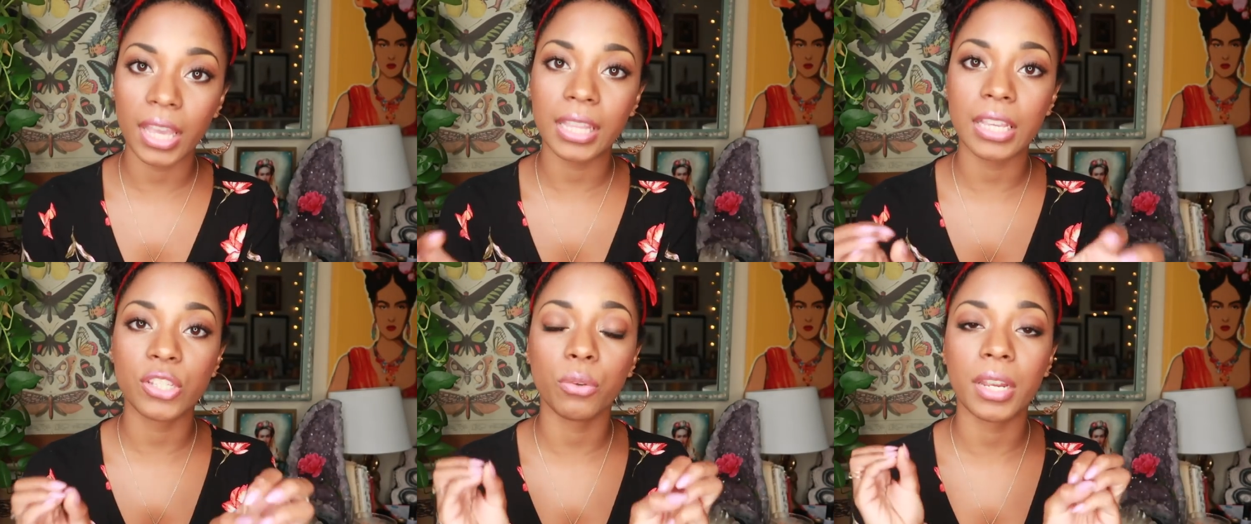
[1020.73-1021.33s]
Speaker 1: and that
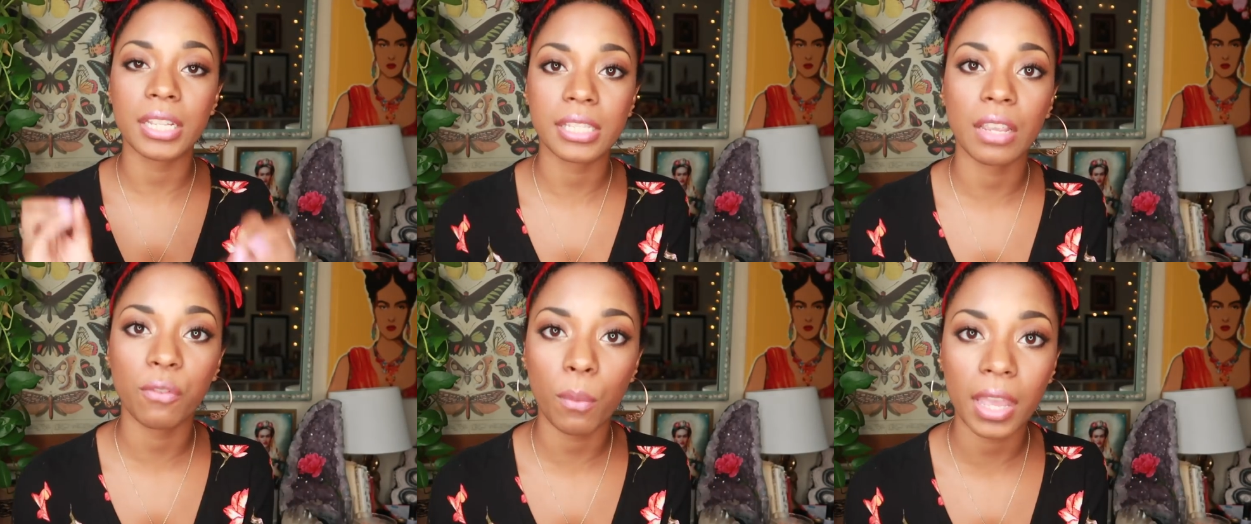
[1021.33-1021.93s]
they do it in a
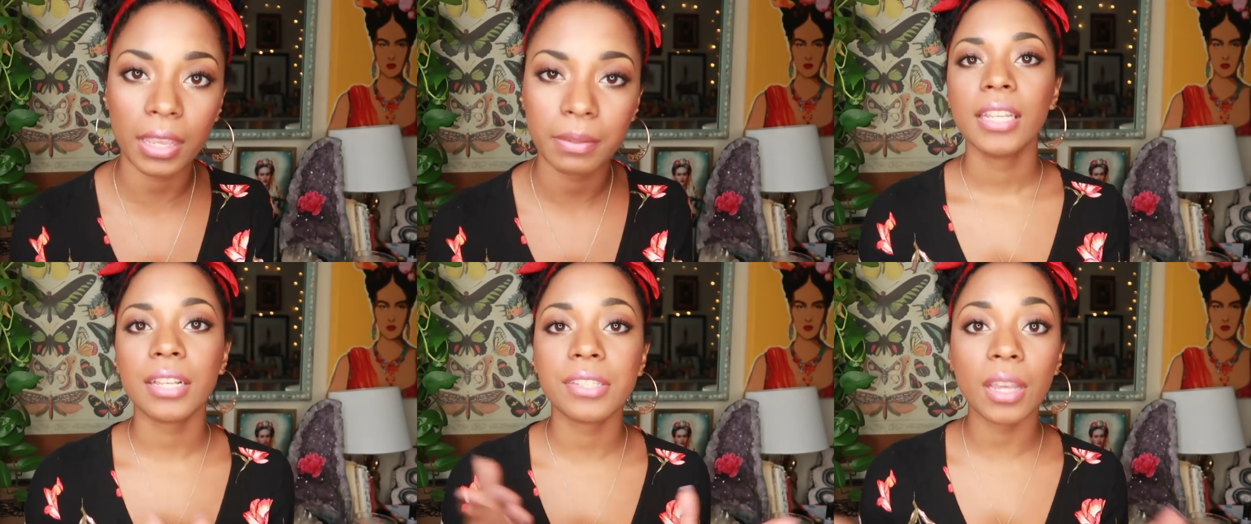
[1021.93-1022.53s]
safe way.
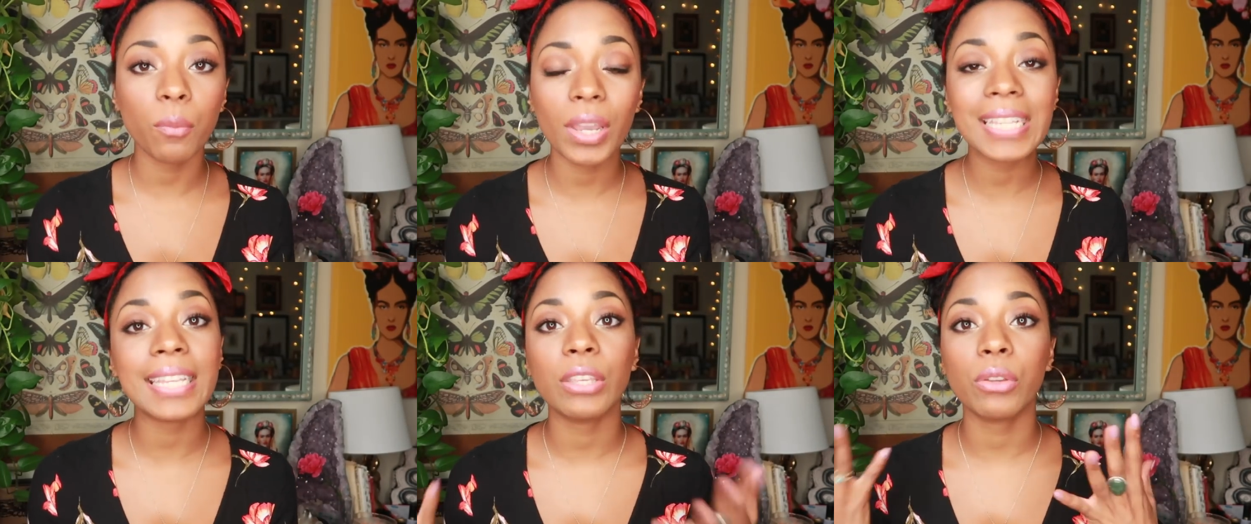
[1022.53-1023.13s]
Now, some
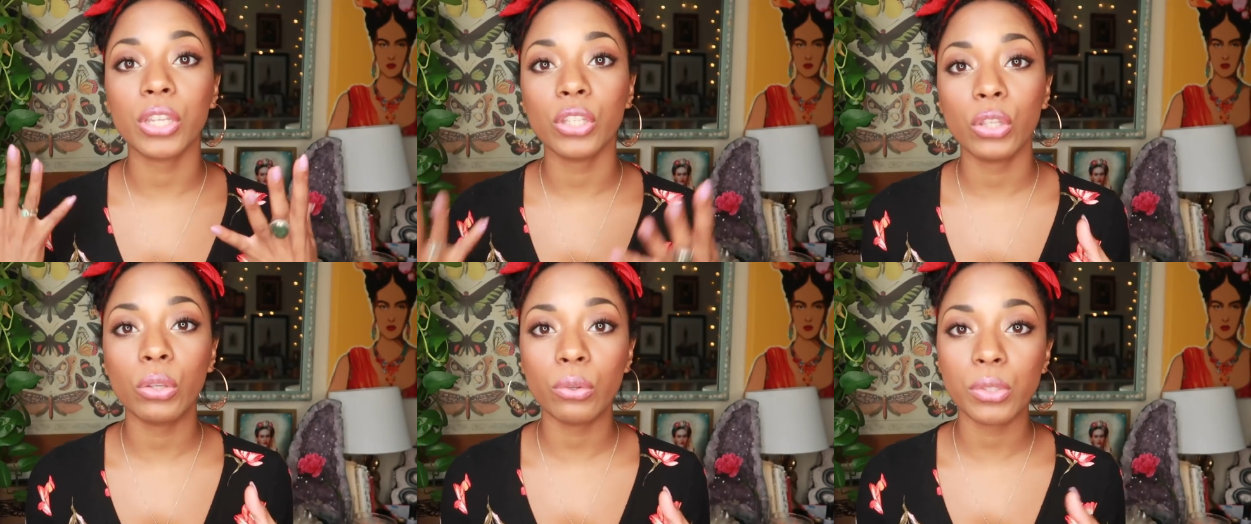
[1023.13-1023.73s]
ways that you can
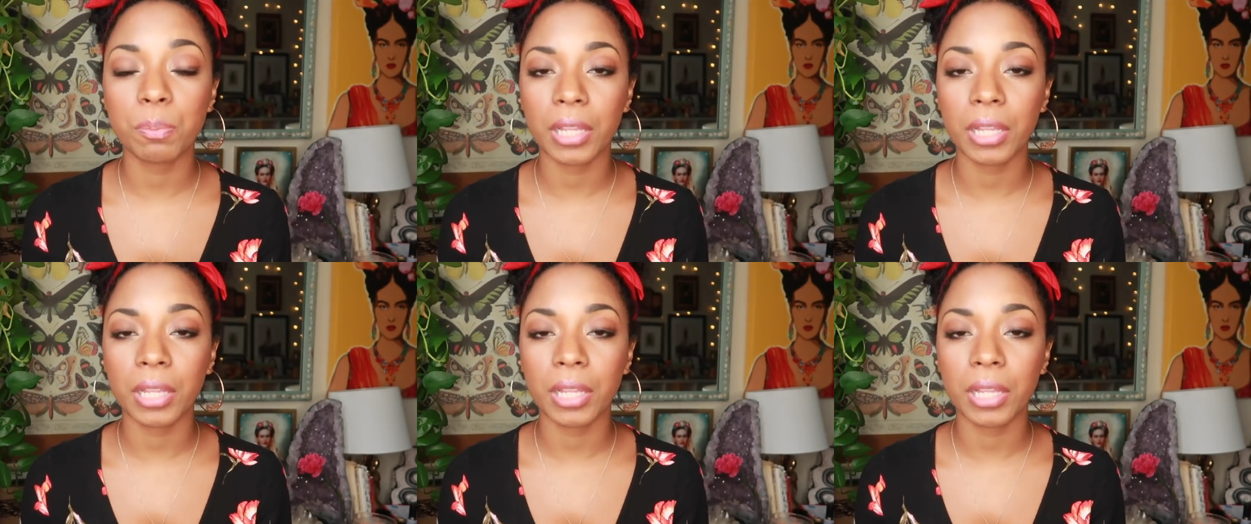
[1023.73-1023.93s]
use